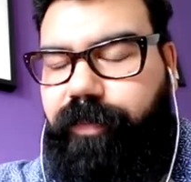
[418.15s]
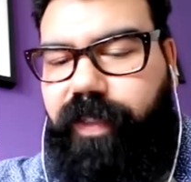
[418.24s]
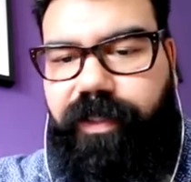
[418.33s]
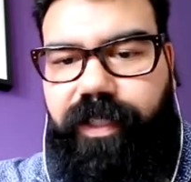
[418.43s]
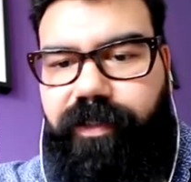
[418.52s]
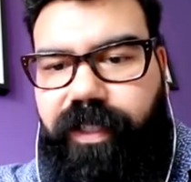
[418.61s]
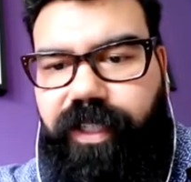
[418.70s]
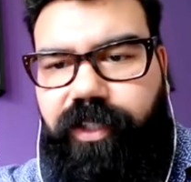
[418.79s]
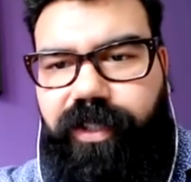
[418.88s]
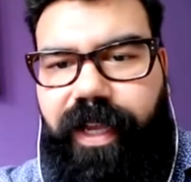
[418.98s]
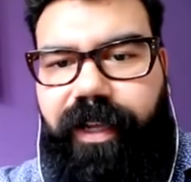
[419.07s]
to
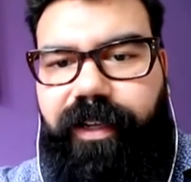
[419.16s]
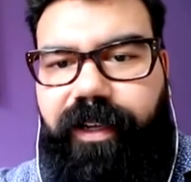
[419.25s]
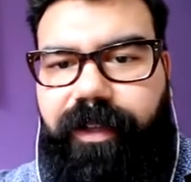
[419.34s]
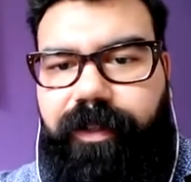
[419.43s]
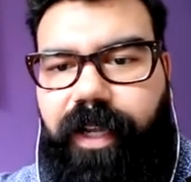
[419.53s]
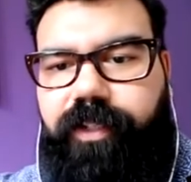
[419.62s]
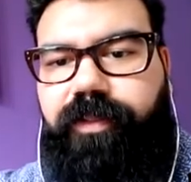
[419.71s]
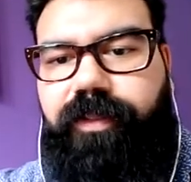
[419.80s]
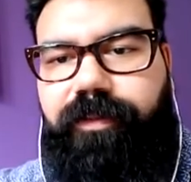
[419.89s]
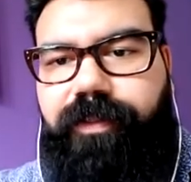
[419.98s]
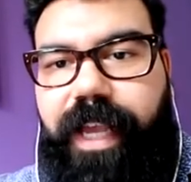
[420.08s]
teach like a
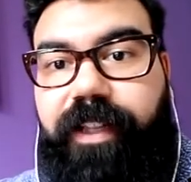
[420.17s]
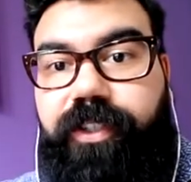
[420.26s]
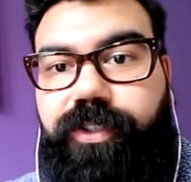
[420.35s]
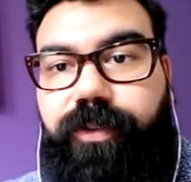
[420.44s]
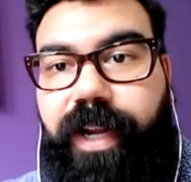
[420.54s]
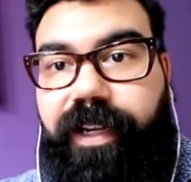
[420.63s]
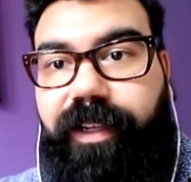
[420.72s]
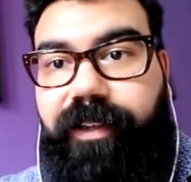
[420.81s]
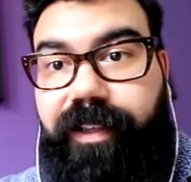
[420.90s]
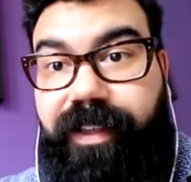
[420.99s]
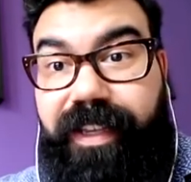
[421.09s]
English
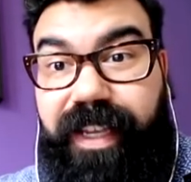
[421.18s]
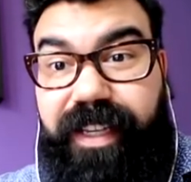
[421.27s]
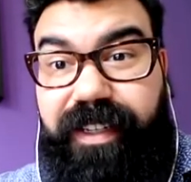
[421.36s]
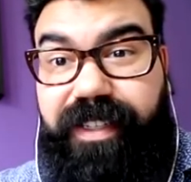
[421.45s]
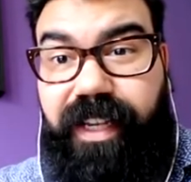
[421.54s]
training in a